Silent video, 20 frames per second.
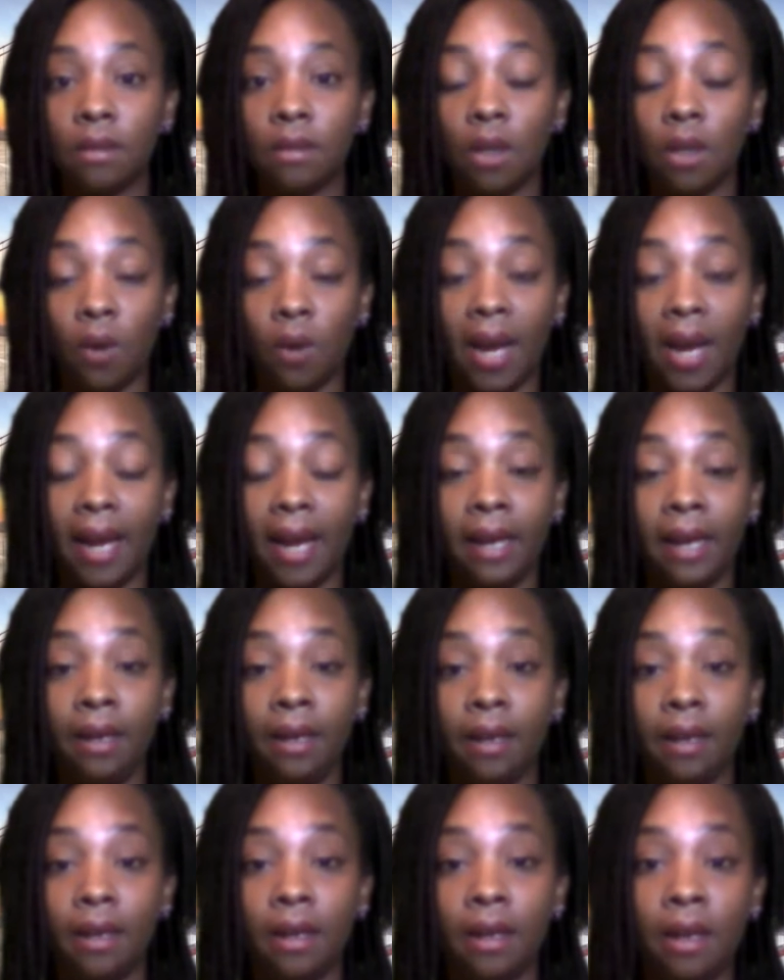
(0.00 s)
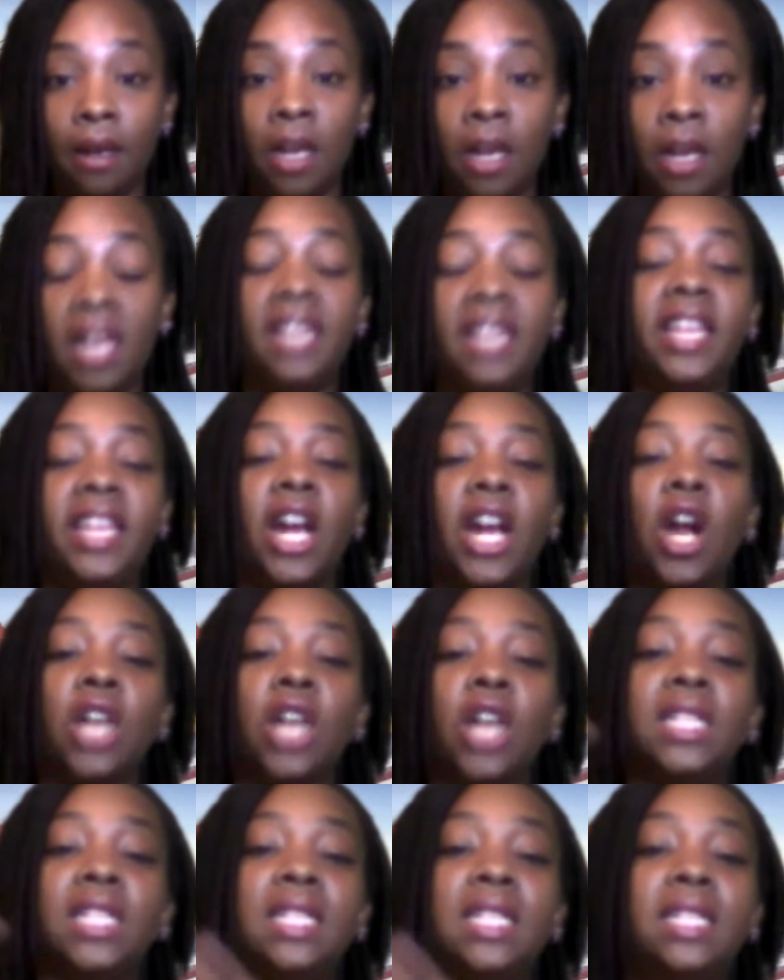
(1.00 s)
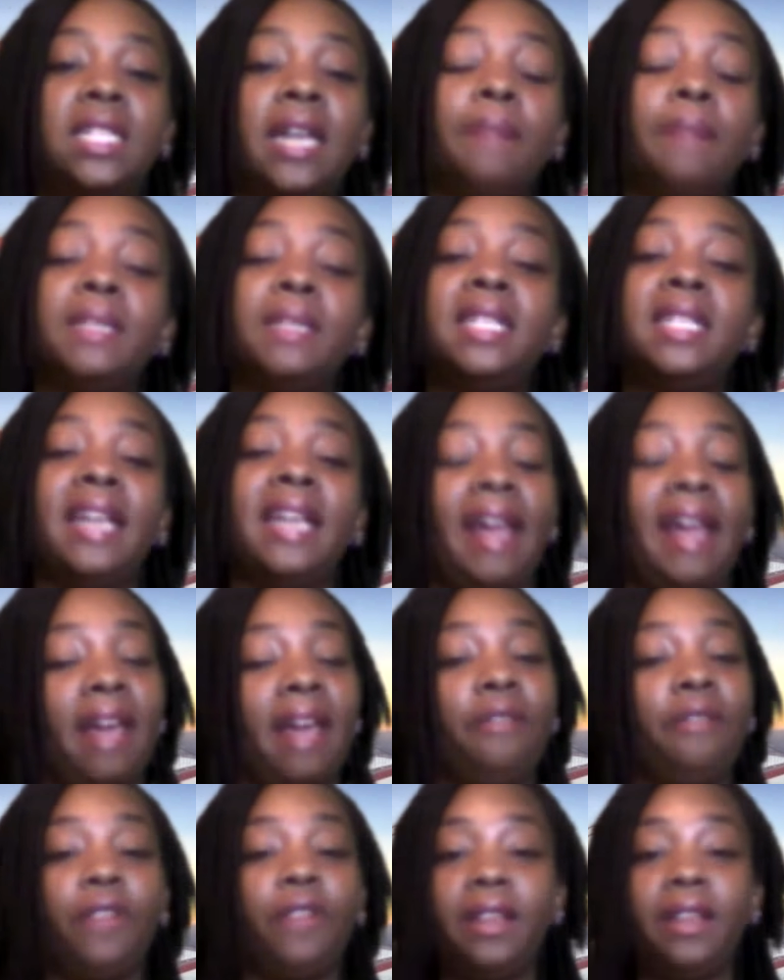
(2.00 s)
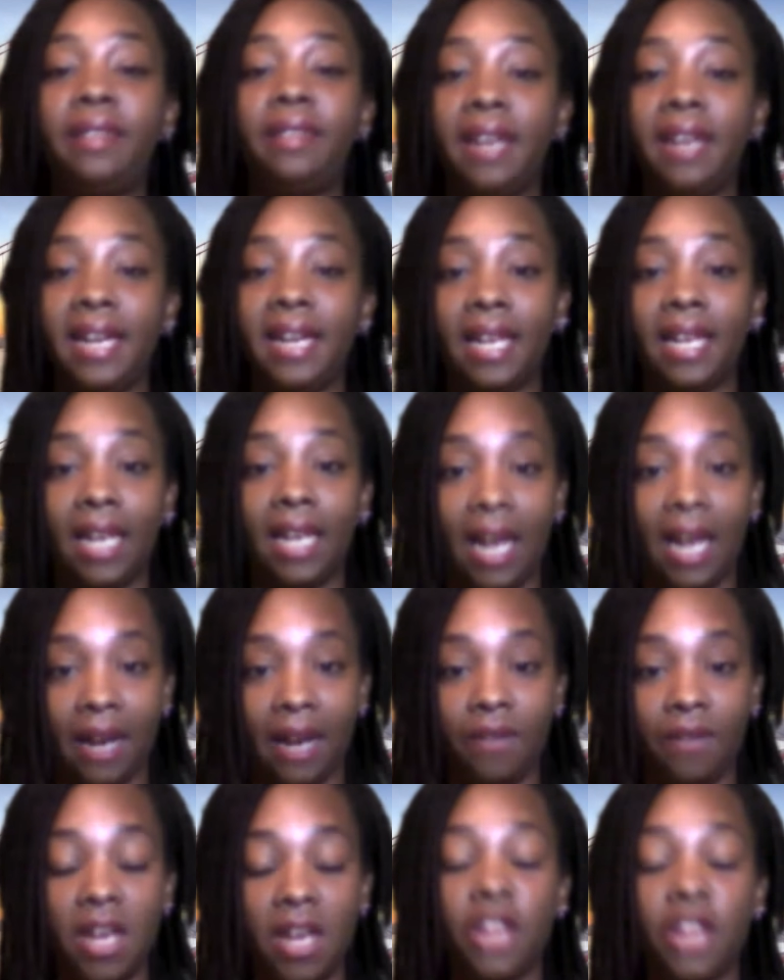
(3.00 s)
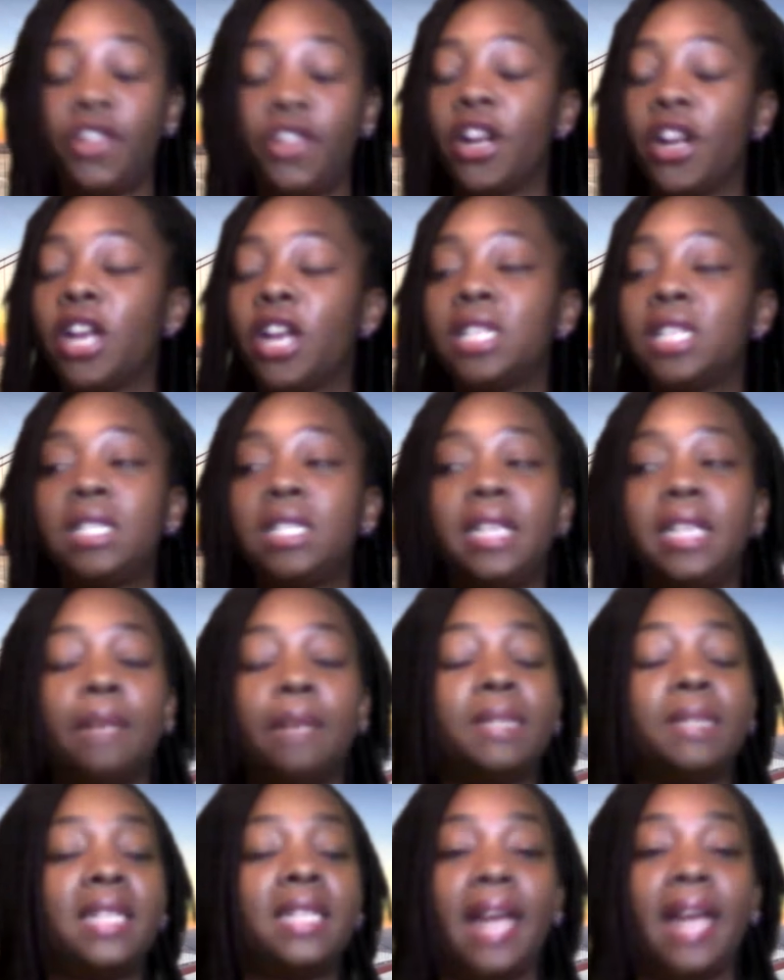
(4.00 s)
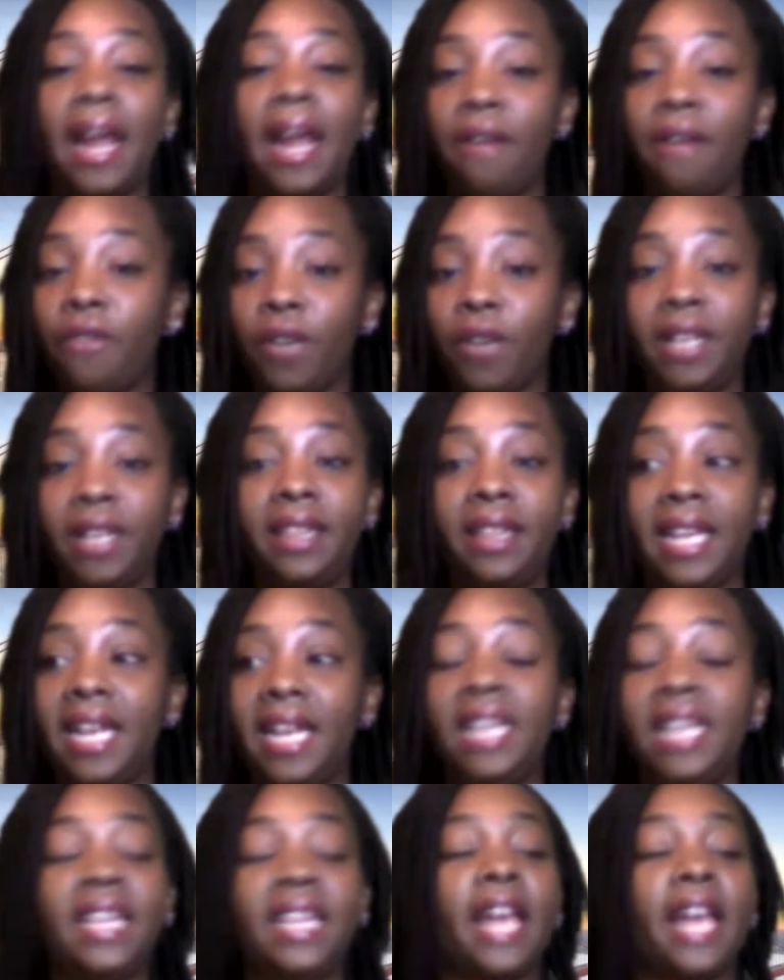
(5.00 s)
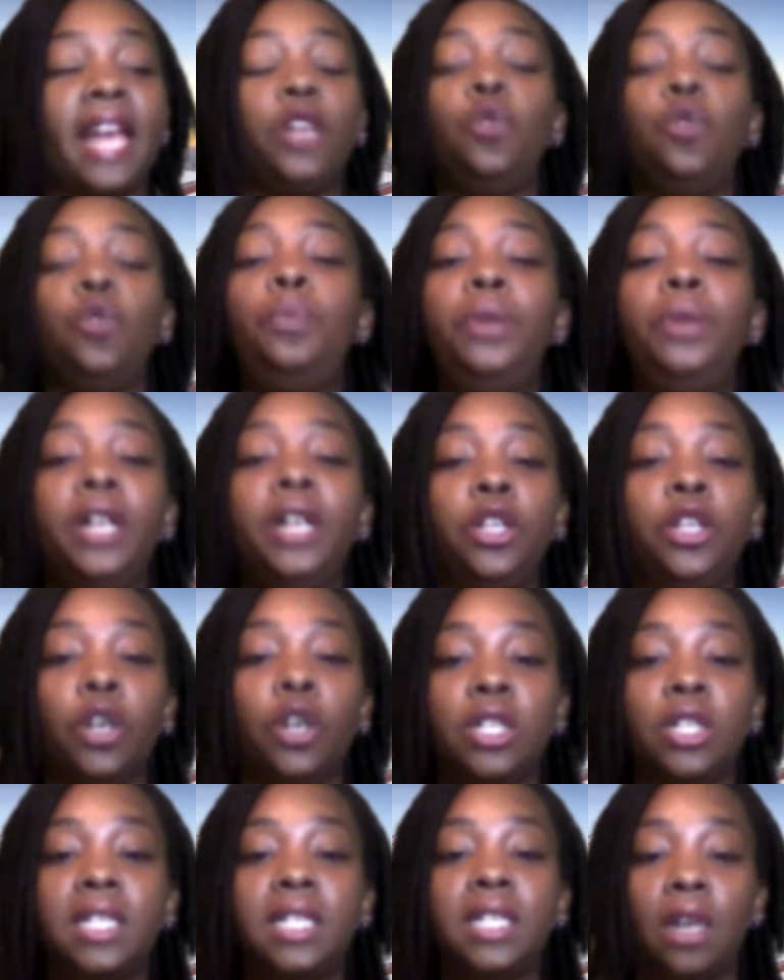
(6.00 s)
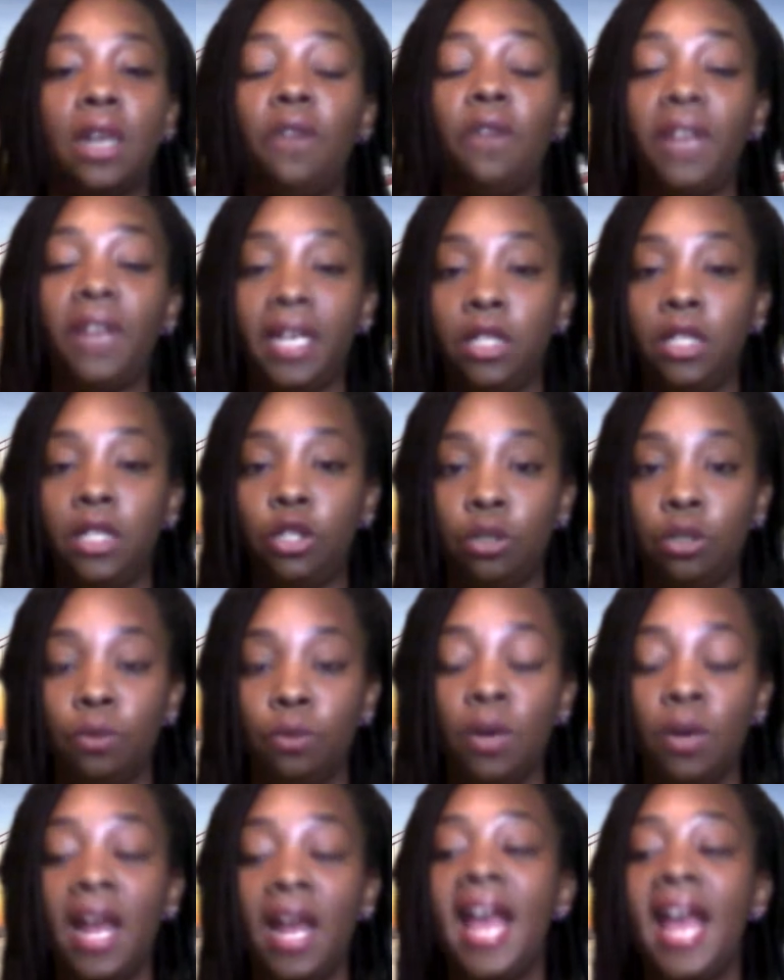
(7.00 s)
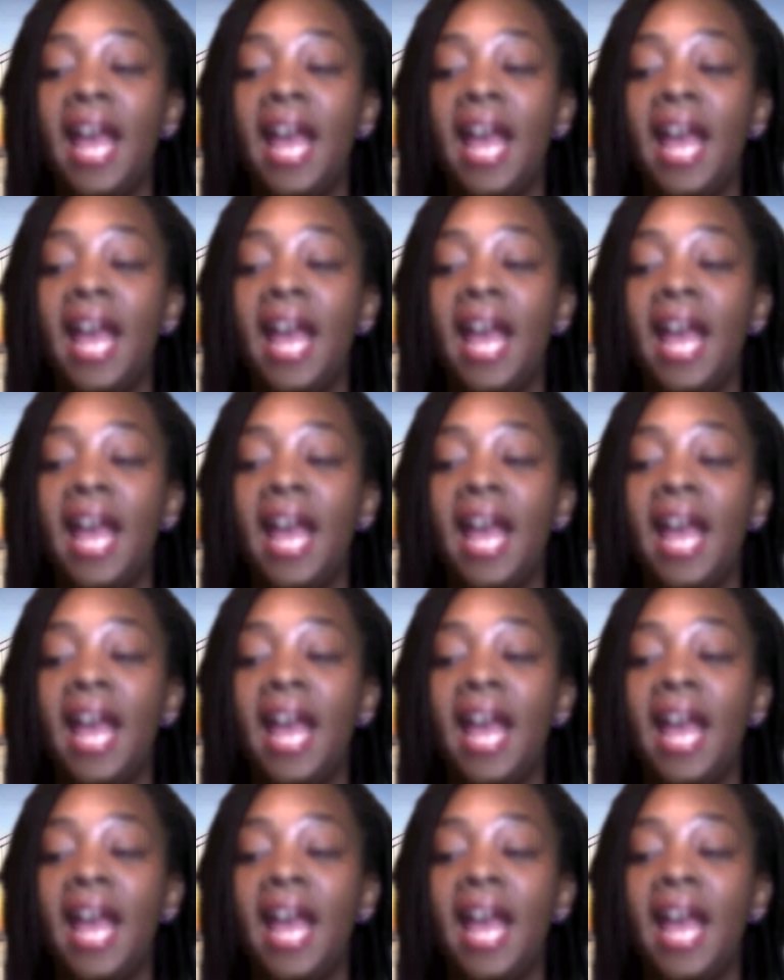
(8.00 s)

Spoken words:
Okay. There are steps to everything in life. There are steps to everything that you put yourself into.